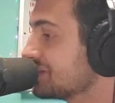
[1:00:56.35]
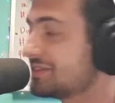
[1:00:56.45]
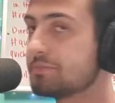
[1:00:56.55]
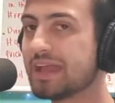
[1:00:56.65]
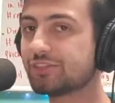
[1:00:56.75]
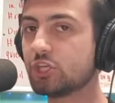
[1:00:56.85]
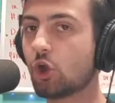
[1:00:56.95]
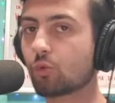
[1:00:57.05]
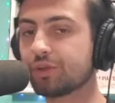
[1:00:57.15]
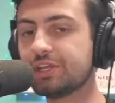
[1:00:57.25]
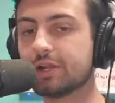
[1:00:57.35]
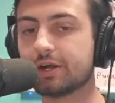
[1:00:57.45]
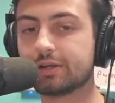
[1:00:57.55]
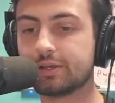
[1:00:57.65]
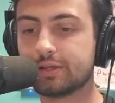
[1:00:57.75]
to make the
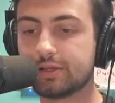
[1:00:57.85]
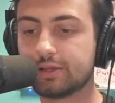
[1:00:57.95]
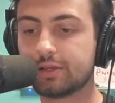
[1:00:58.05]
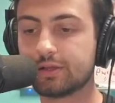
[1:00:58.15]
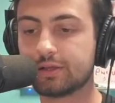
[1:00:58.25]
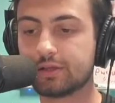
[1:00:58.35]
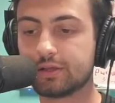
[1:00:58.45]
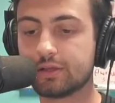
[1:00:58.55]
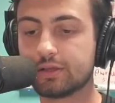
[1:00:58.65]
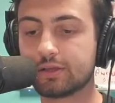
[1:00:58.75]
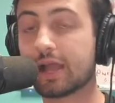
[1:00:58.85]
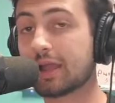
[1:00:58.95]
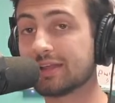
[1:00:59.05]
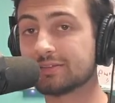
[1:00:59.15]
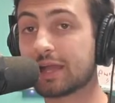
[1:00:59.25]
arena,
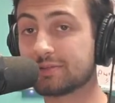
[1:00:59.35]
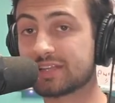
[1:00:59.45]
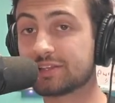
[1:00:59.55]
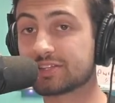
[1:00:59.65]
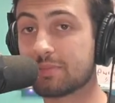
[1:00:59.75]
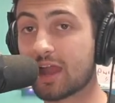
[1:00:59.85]
I say this in my